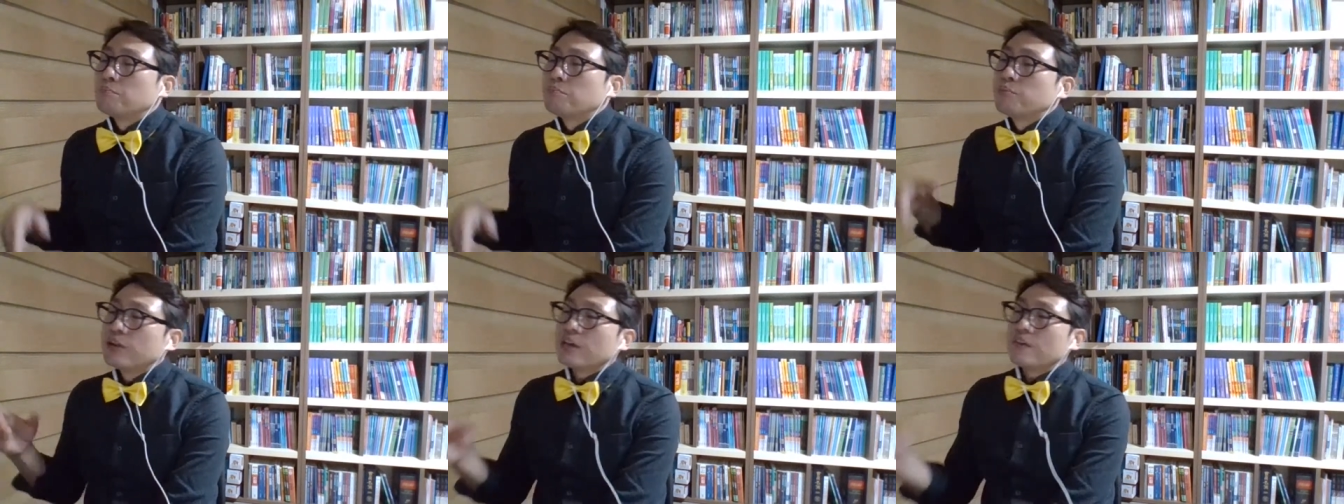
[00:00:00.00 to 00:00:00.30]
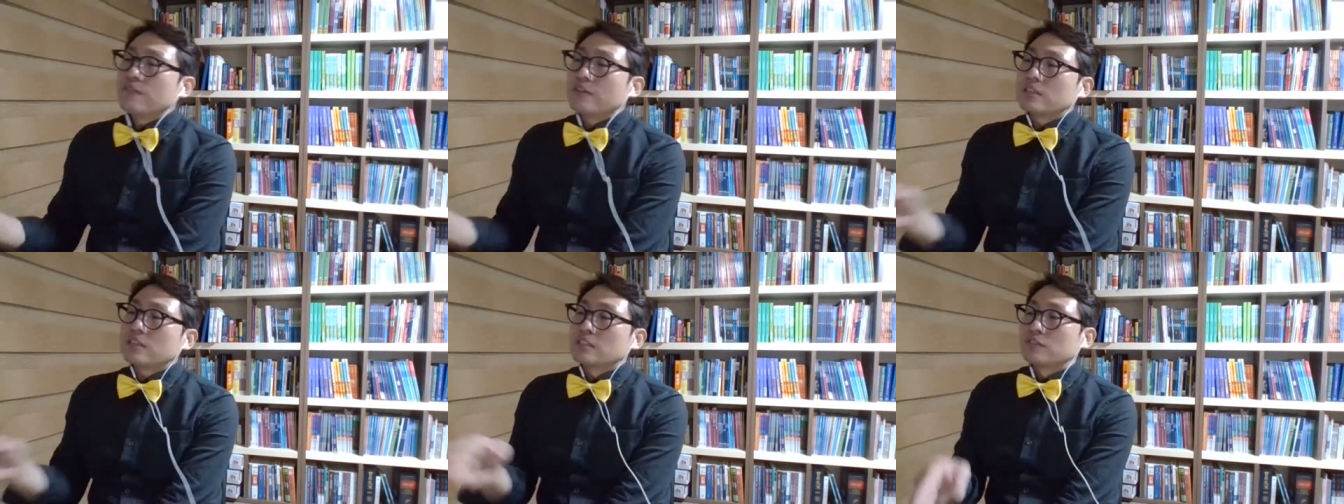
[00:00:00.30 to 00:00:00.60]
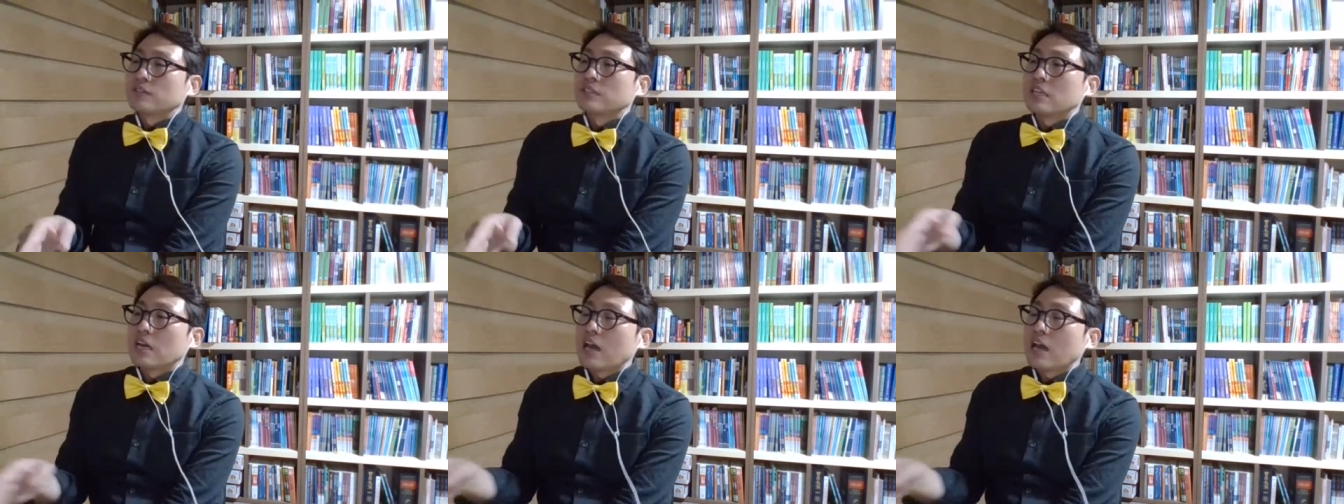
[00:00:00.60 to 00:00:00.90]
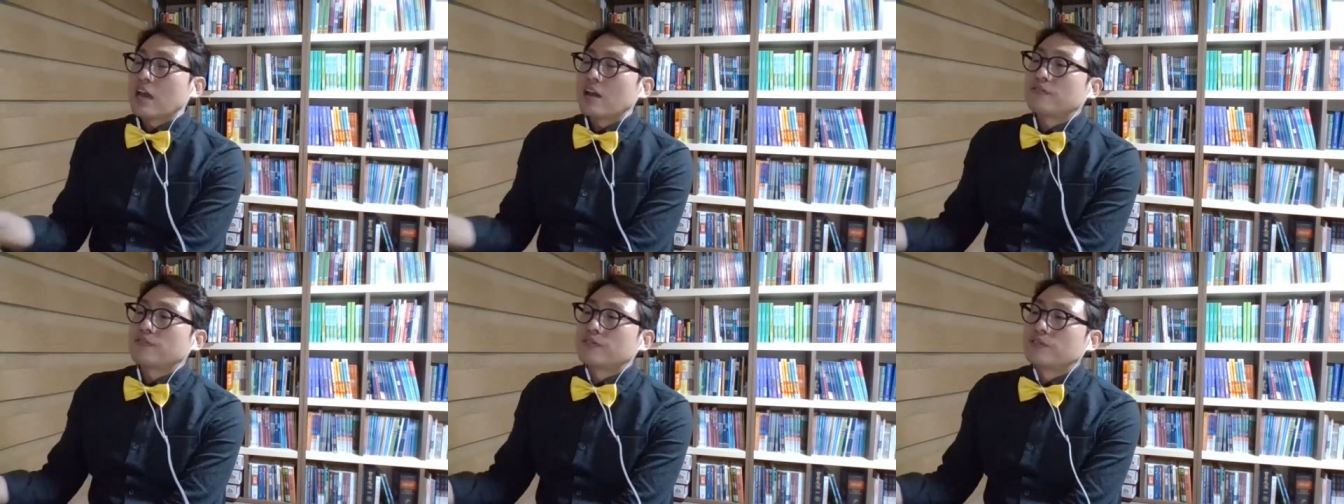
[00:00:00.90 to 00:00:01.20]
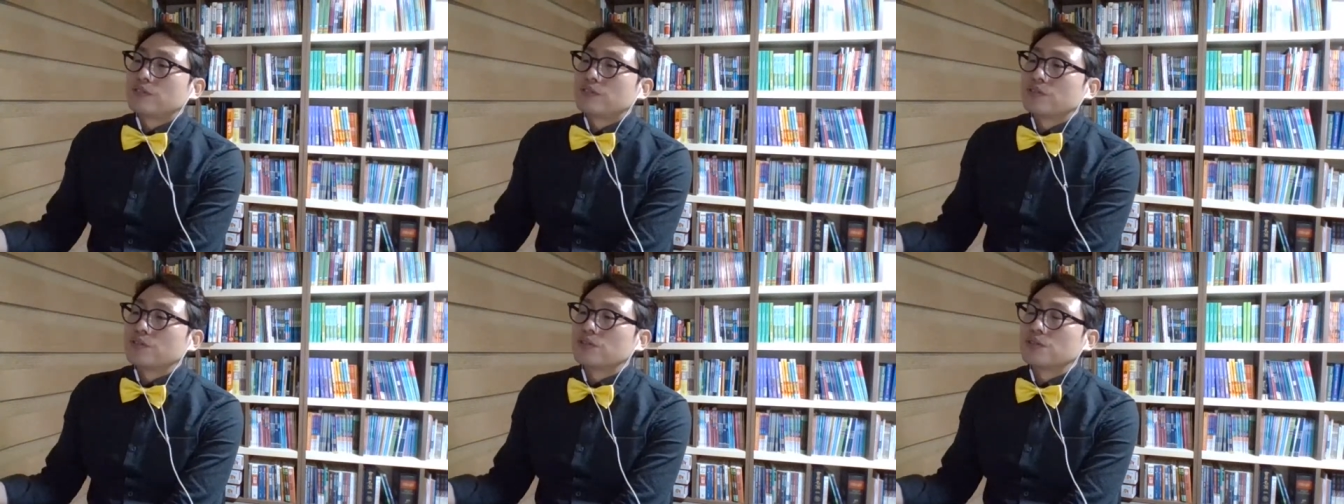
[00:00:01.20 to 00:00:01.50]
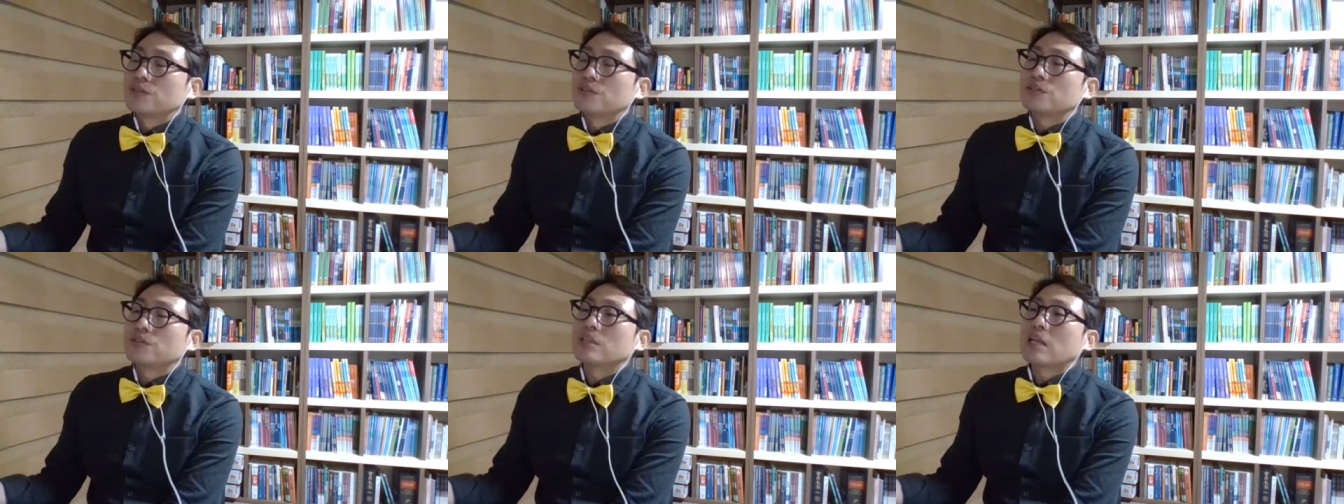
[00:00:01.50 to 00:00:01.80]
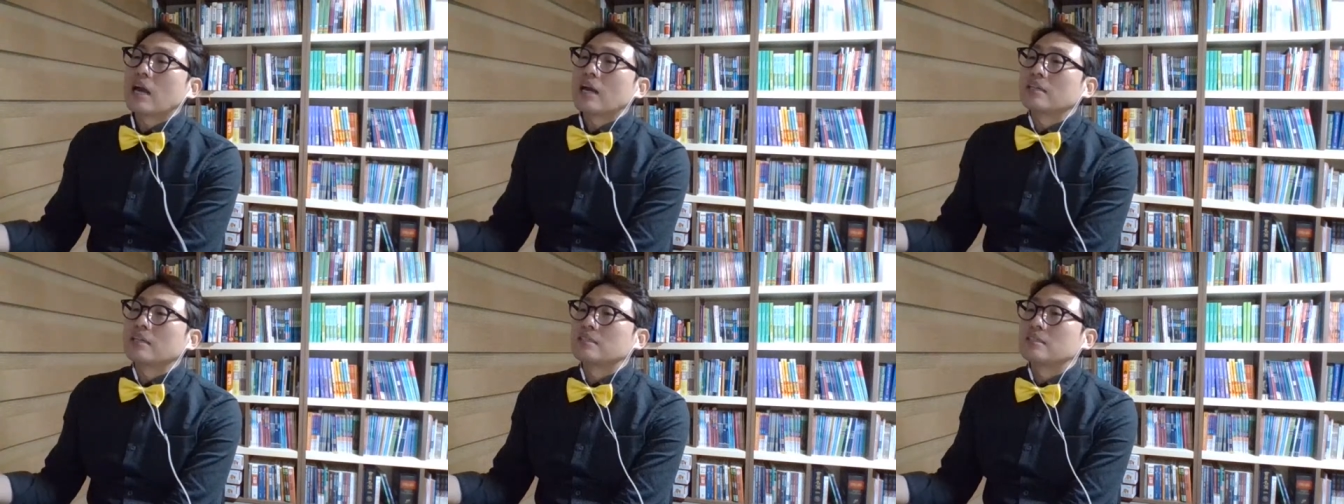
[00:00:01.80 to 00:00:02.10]
previous visa
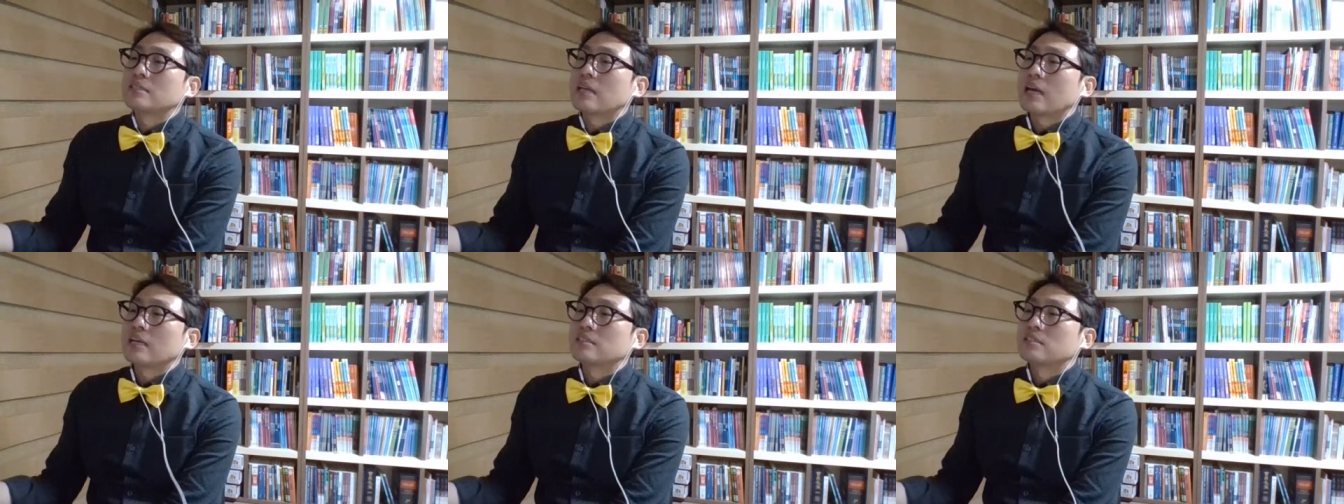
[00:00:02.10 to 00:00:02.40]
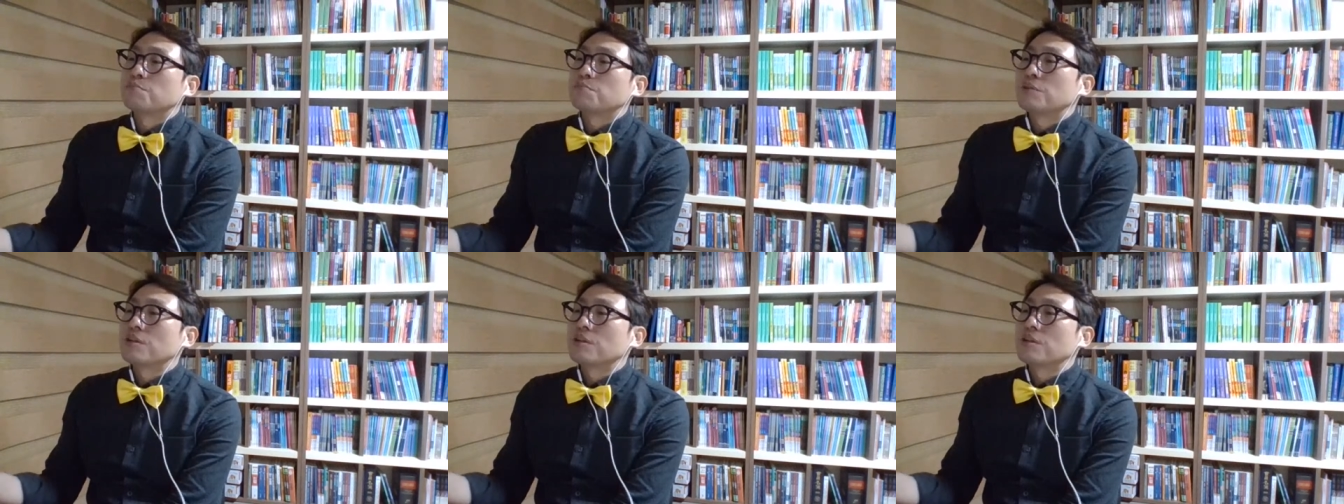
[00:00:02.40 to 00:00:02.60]
F299's